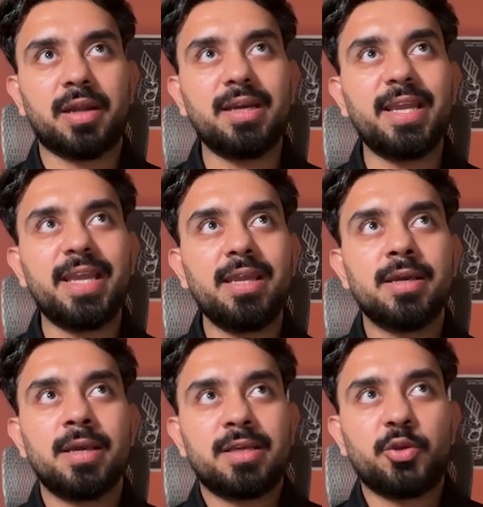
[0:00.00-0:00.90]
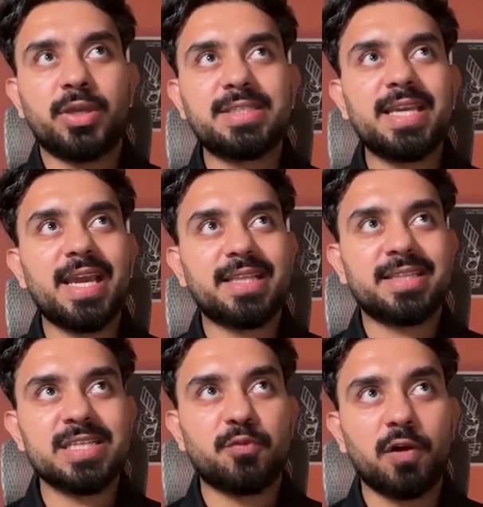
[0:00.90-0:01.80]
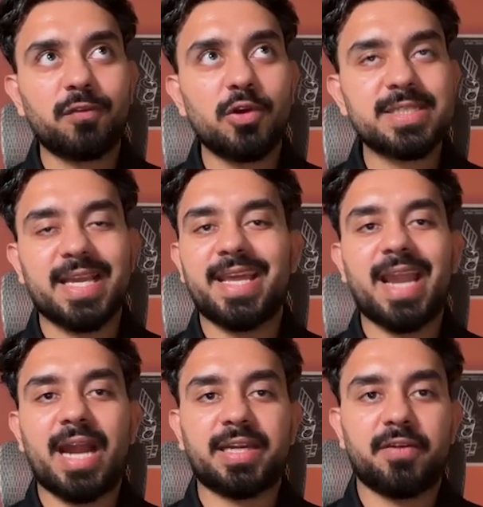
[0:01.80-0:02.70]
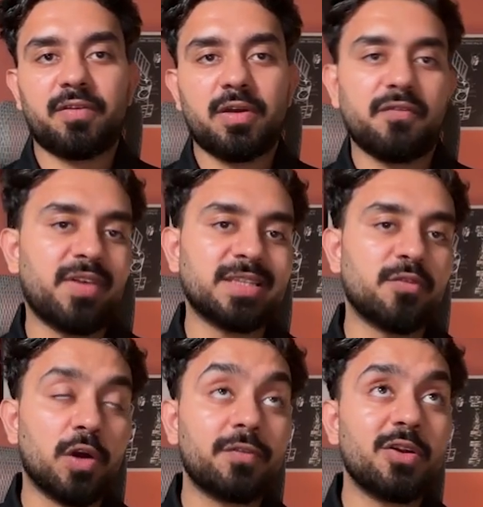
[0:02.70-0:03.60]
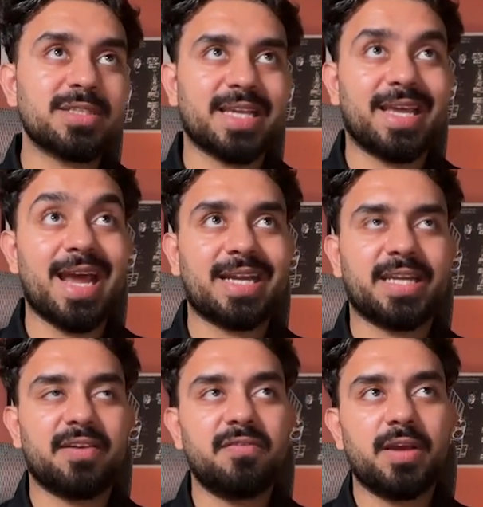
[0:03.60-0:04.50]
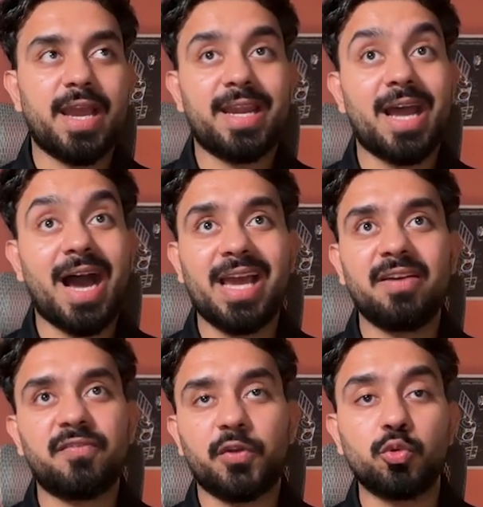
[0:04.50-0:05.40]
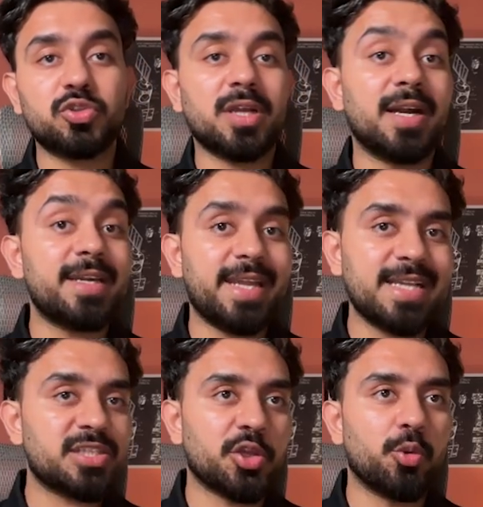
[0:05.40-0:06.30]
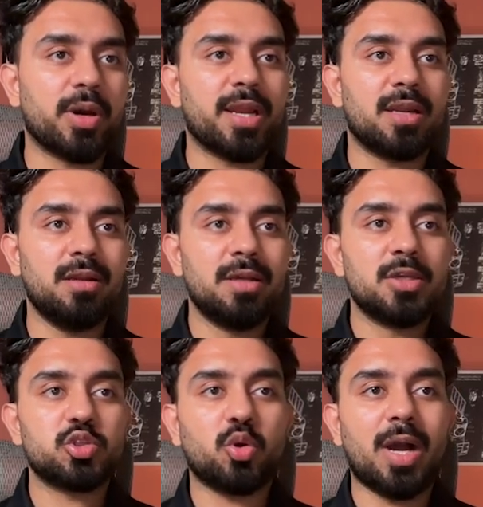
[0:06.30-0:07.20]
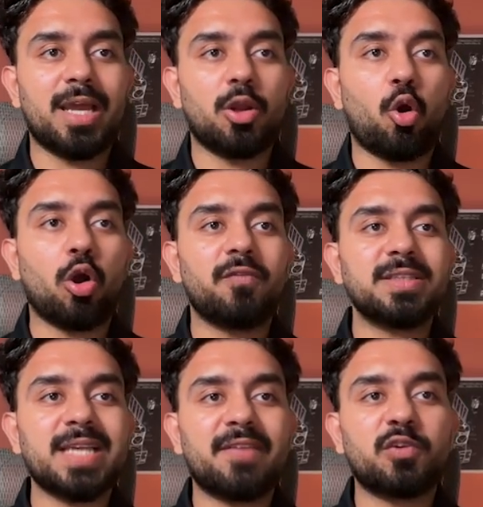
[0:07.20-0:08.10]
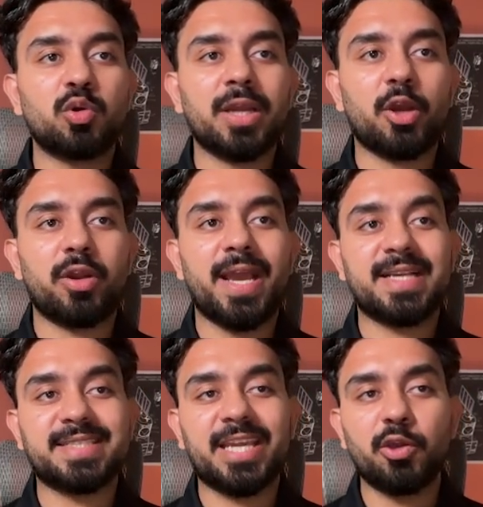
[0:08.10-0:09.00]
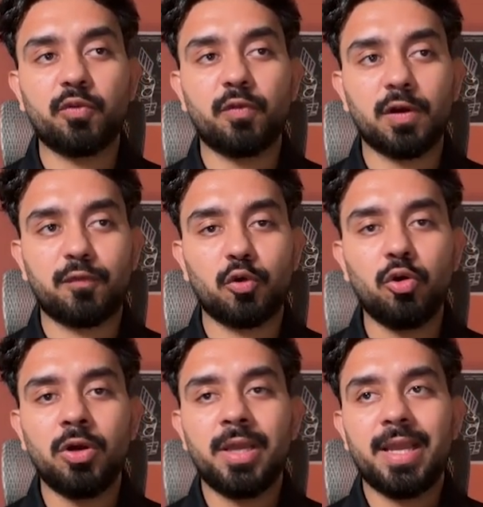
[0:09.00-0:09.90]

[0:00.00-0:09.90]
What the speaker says: currently you can see this workflow is inactive. When the workflow is inactive and I have used a test URL, so I'll always have to click on execute workflow